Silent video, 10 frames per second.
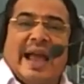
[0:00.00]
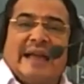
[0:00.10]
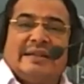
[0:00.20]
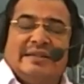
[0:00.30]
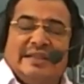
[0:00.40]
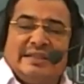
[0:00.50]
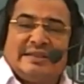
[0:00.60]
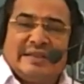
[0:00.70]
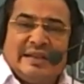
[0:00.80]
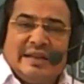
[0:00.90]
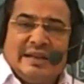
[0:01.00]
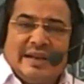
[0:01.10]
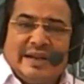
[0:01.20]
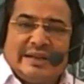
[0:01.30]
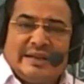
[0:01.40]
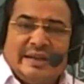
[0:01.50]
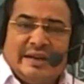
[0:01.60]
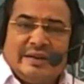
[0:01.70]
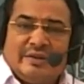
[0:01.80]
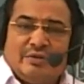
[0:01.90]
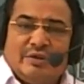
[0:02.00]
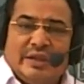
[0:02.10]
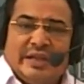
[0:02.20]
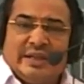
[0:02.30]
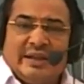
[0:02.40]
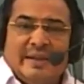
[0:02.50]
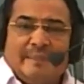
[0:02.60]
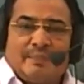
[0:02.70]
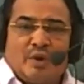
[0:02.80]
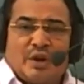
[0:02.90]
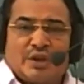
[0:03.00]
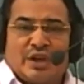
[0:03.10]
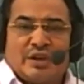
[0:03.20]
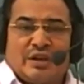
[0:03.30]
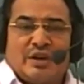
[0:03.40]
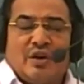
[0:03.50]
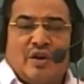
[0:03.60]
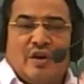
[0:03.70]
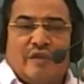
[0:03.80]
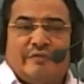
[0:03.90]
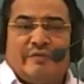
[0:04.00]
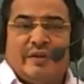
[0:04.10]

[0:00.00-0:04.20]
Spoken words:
and this led to the production of